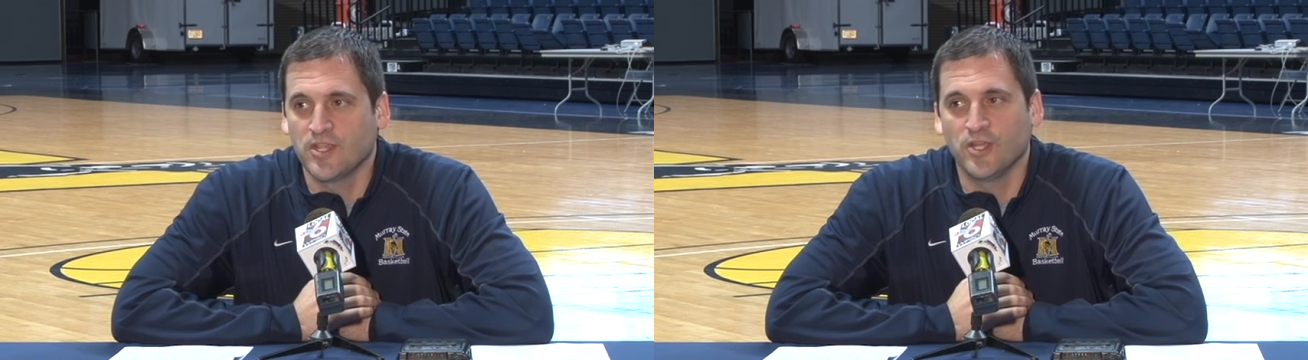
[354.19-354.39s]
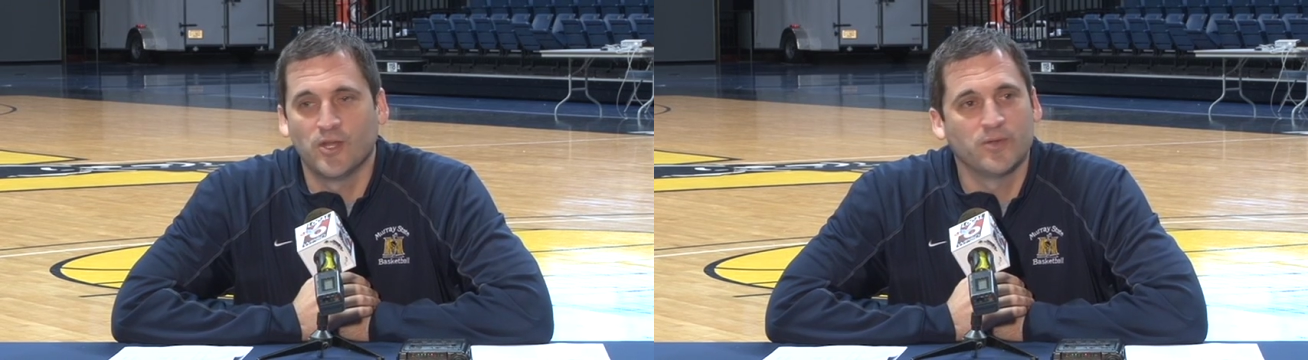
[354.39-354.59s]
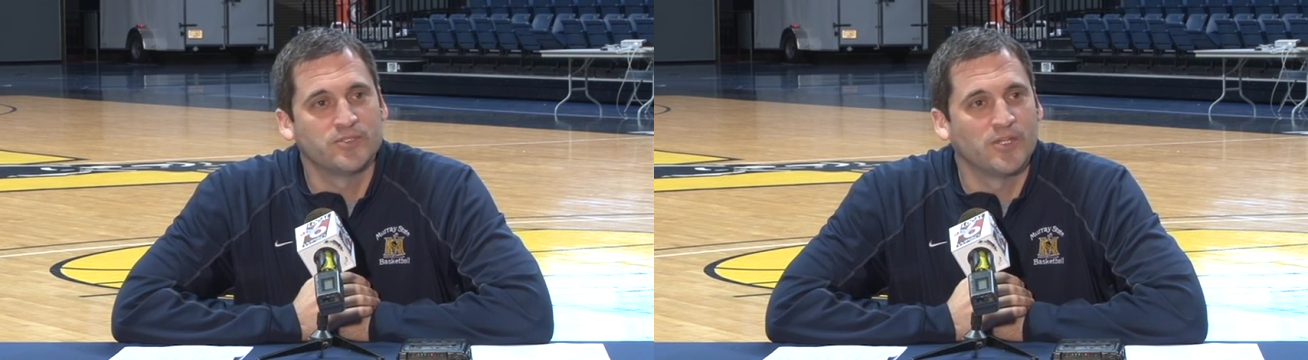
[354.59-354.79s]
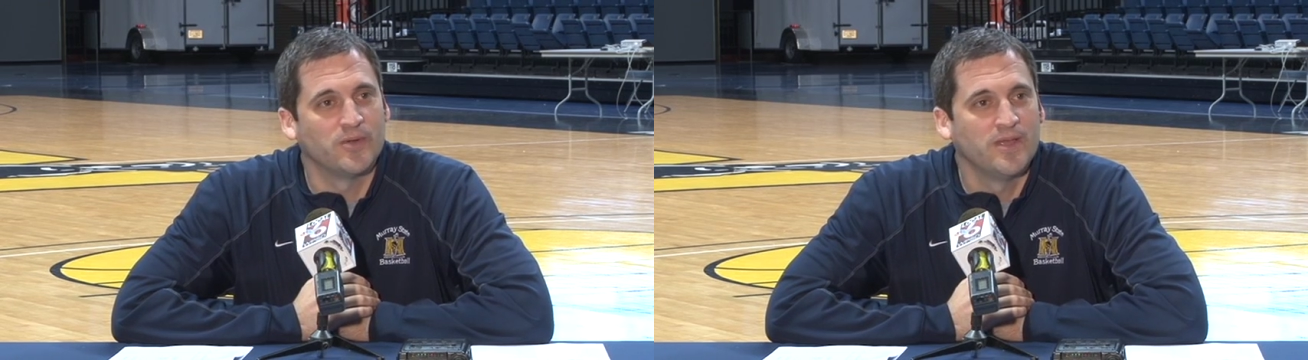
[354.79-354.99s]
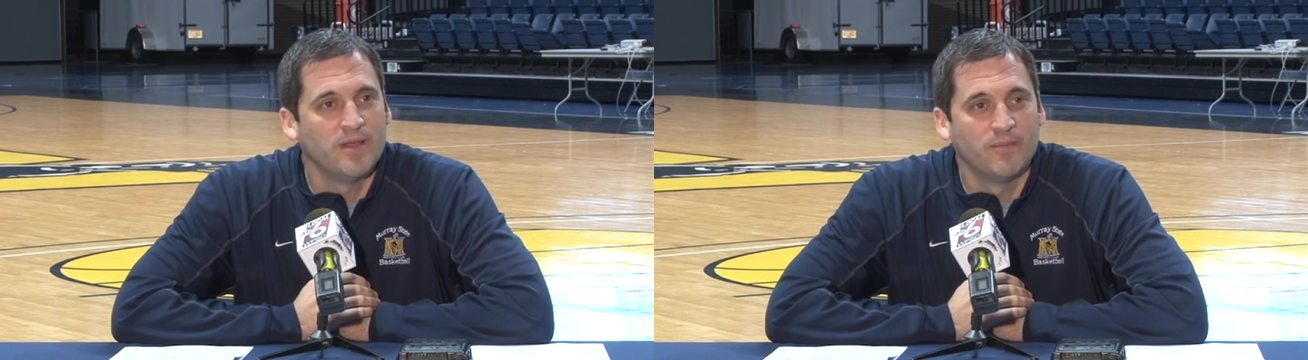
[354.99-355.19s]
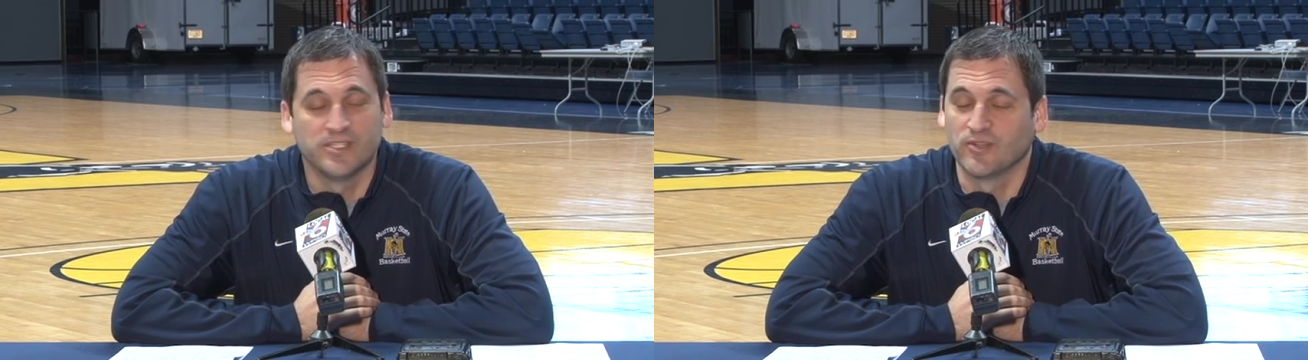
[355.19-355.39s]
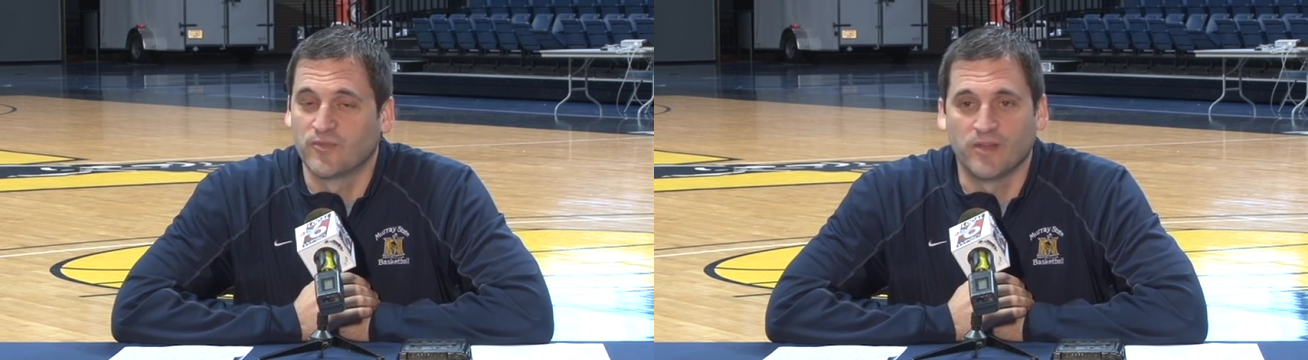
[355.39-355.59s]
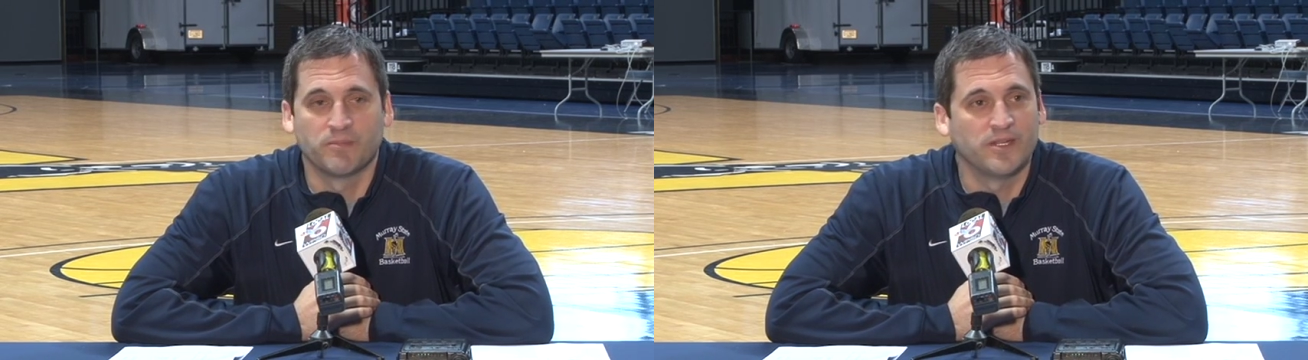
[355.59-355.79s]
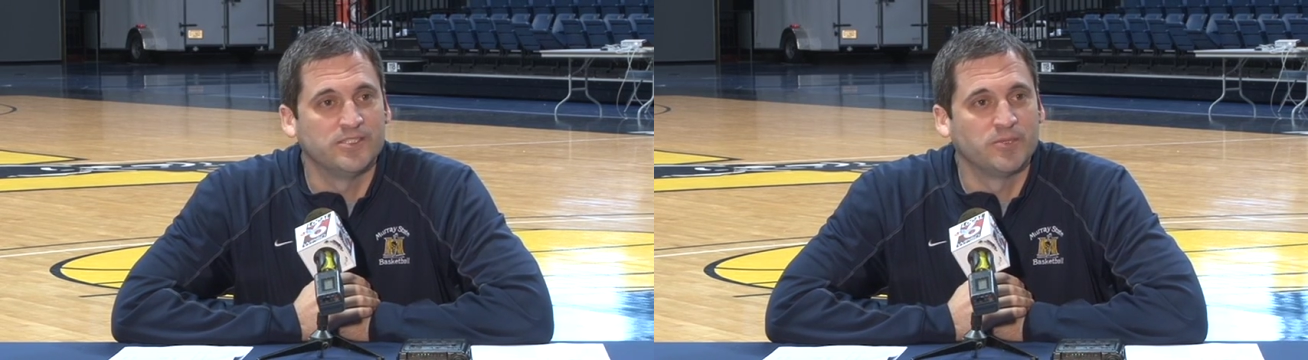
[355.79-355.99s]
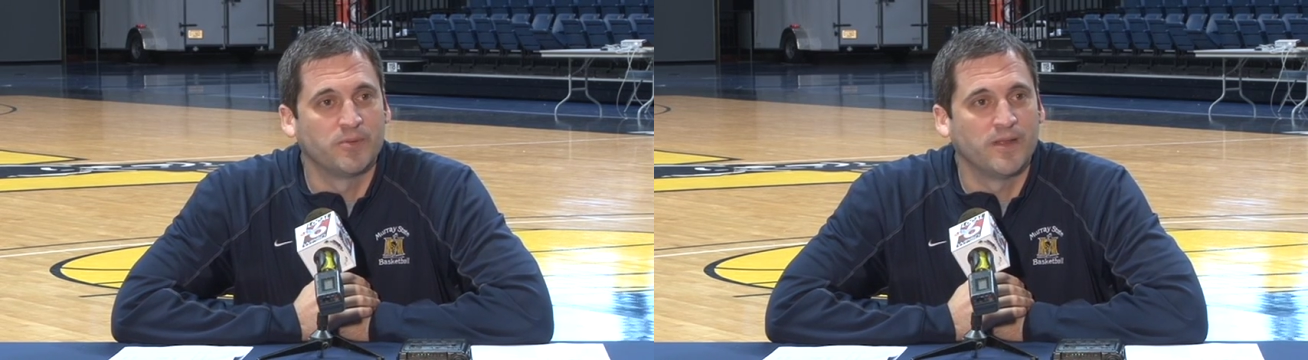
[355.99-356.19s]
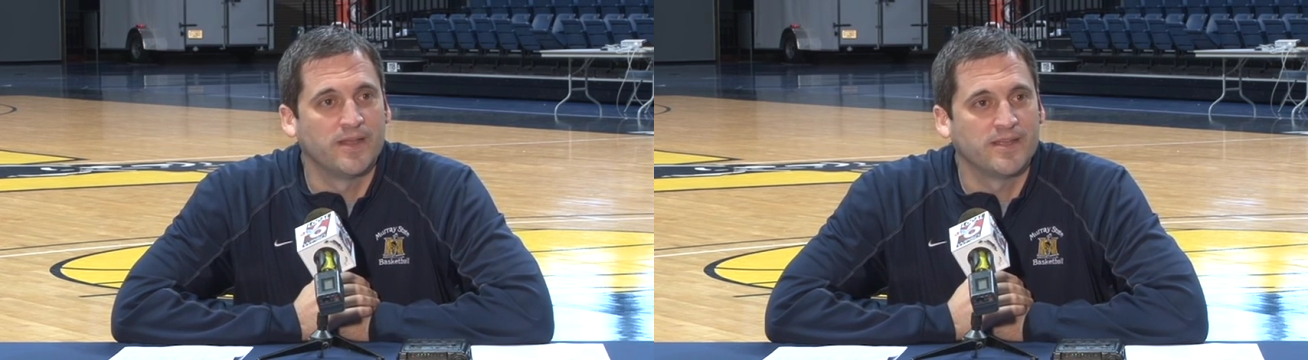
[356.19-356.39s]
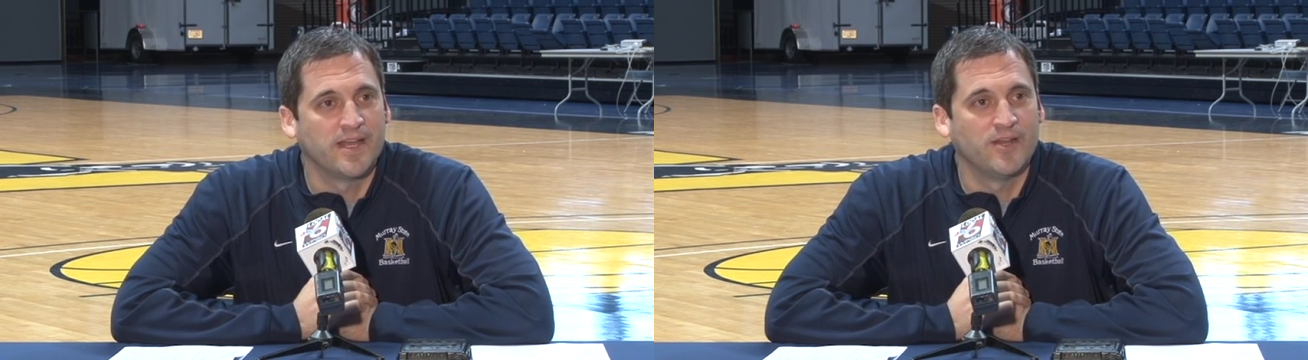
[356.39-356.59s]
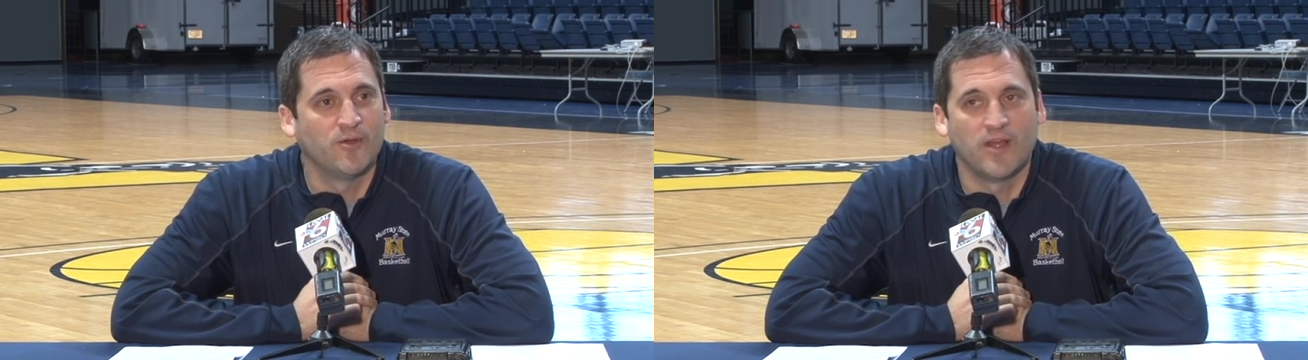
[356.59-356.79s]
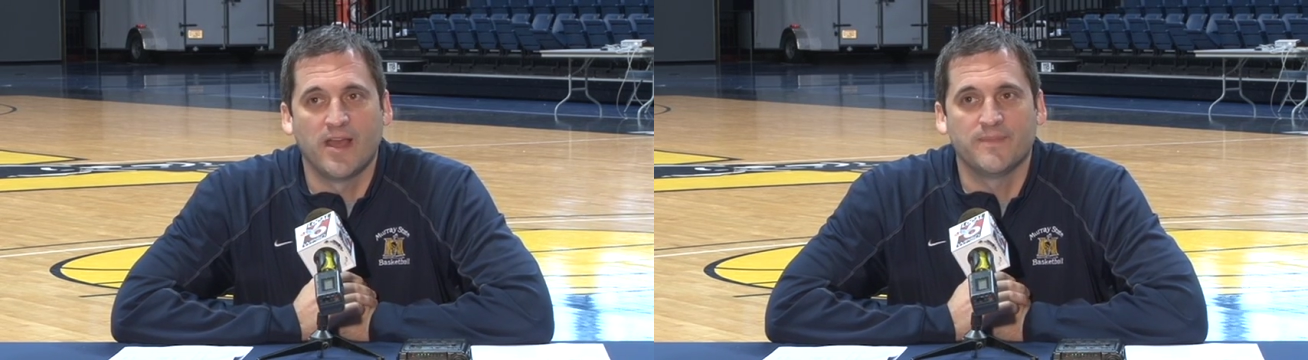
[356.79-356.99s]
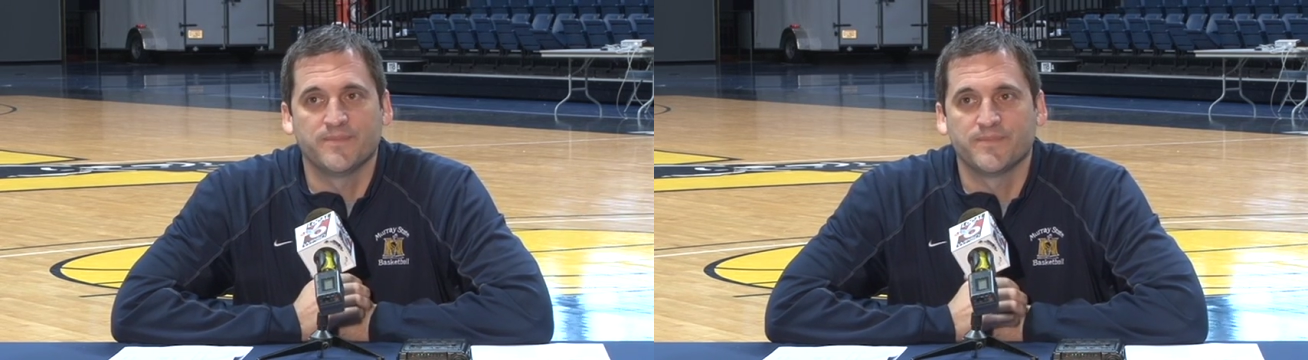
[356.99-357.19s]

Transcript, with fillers: you know. So, but it's a fun place to play. I know that.